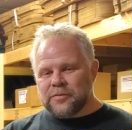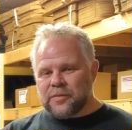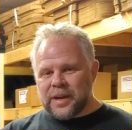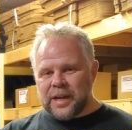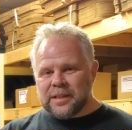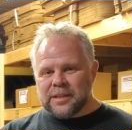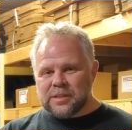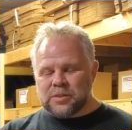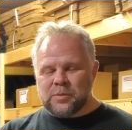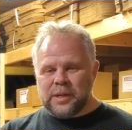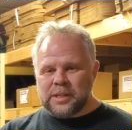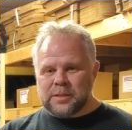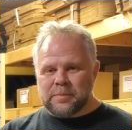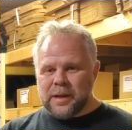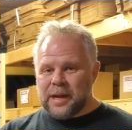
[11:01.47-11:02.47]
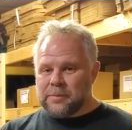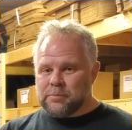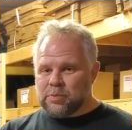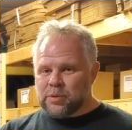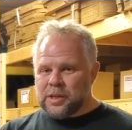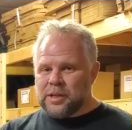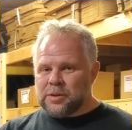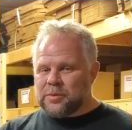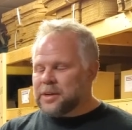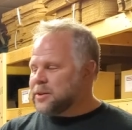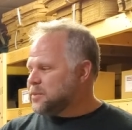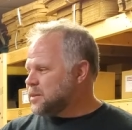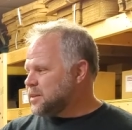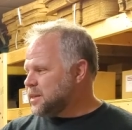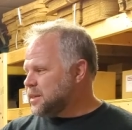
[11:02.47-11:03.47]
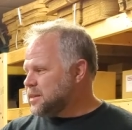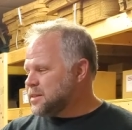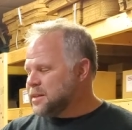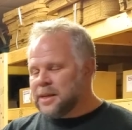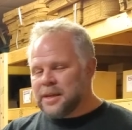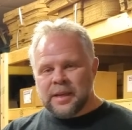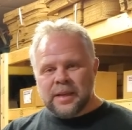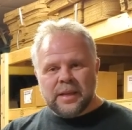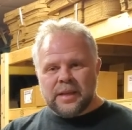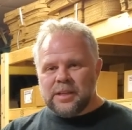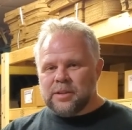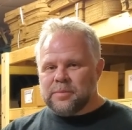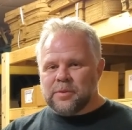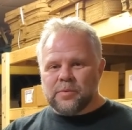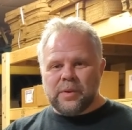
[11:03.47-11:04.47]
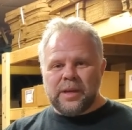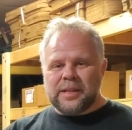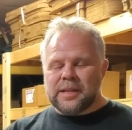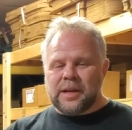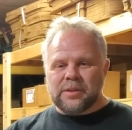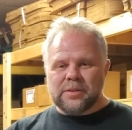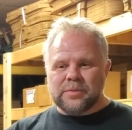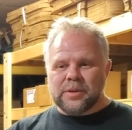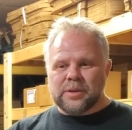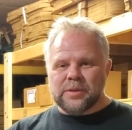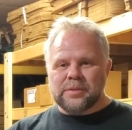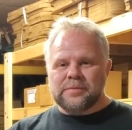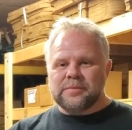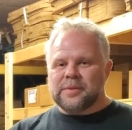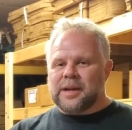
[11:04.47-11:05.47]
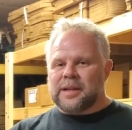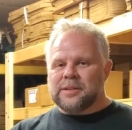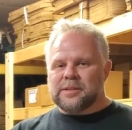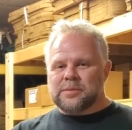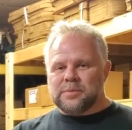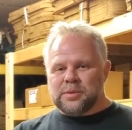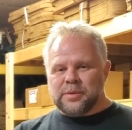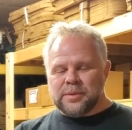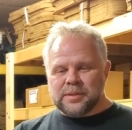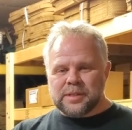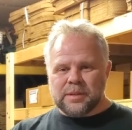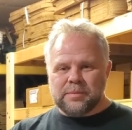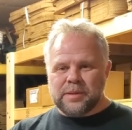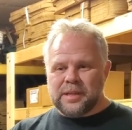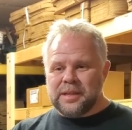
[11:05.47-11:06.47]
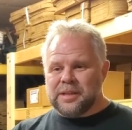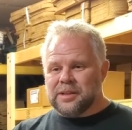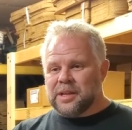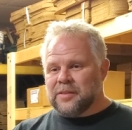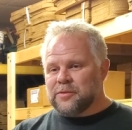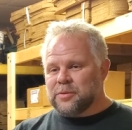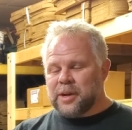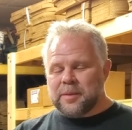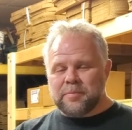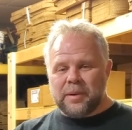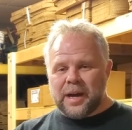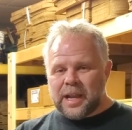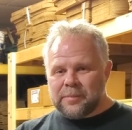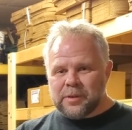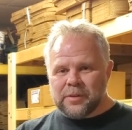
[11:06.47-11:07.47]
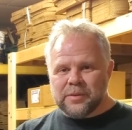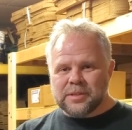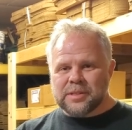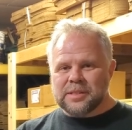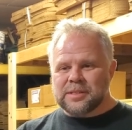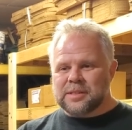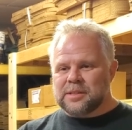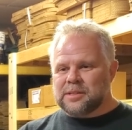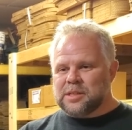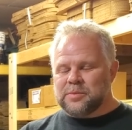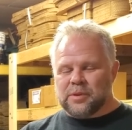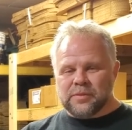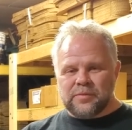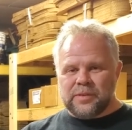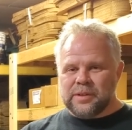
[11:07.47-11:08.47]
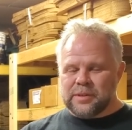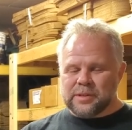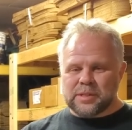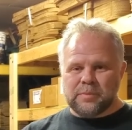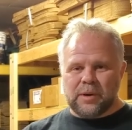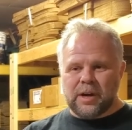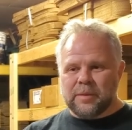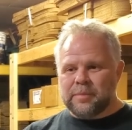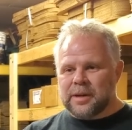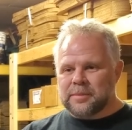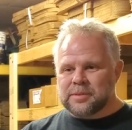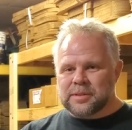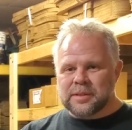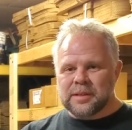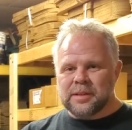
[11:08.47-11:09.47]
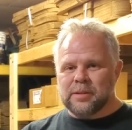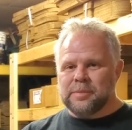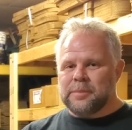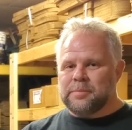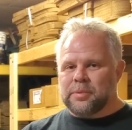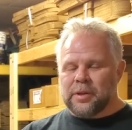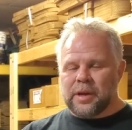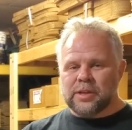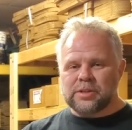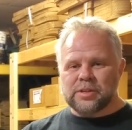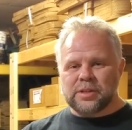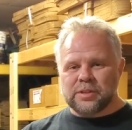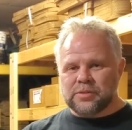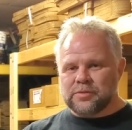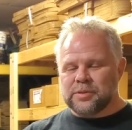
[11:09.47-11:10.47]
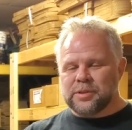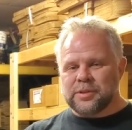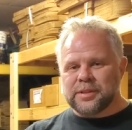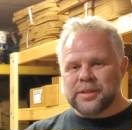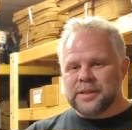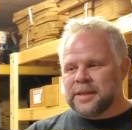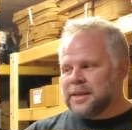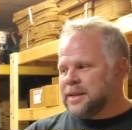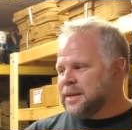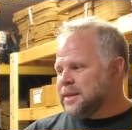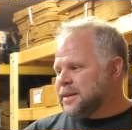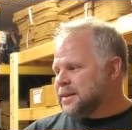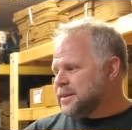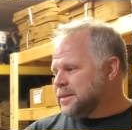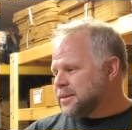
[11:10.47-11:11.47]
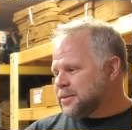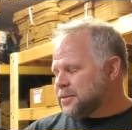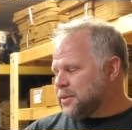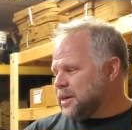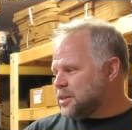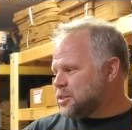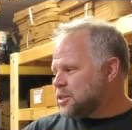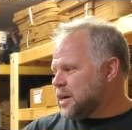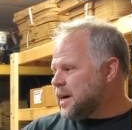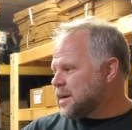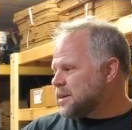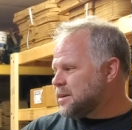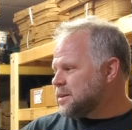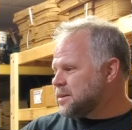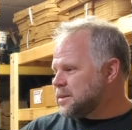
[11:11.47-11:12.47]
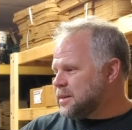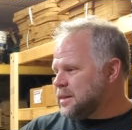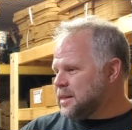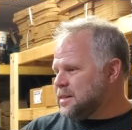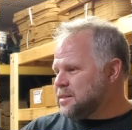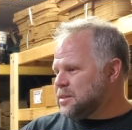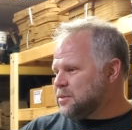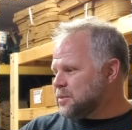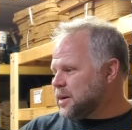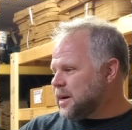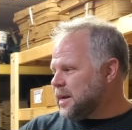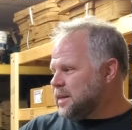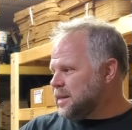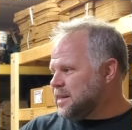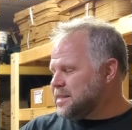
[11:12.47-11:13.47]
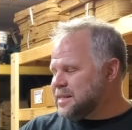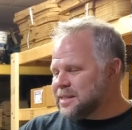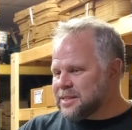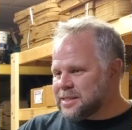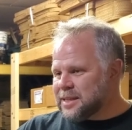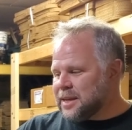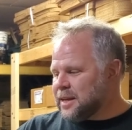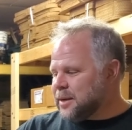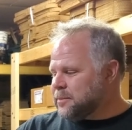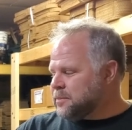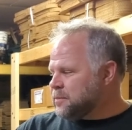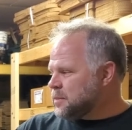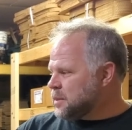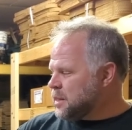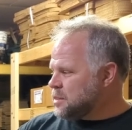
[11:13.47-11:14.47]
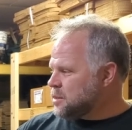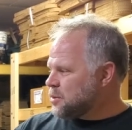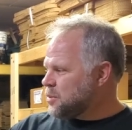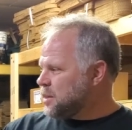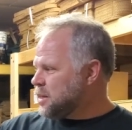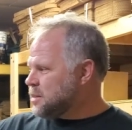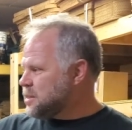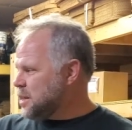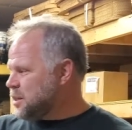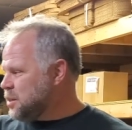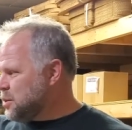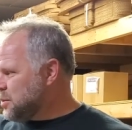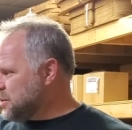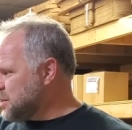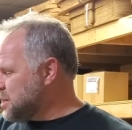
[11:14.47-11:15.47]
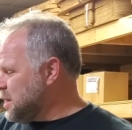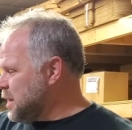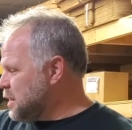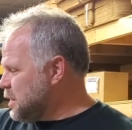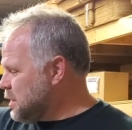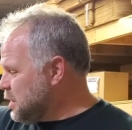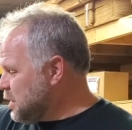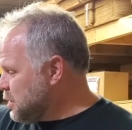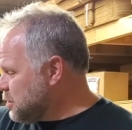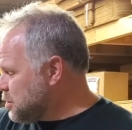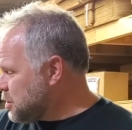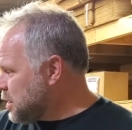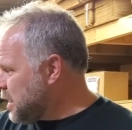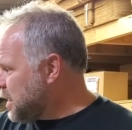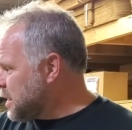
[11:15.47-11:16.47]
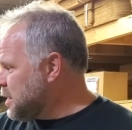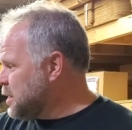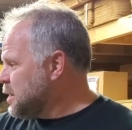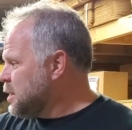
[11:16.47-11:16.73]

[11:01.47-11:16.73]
find the sweet spot pretty quick with these, and you'll be right down the road, riding smooth as can be. You'll have great bottoming resistance. You won't feel the small bumps. It'll be plush, controlled, great shock, easy to ride, easy to set up. These are things that you don't see on any other shock.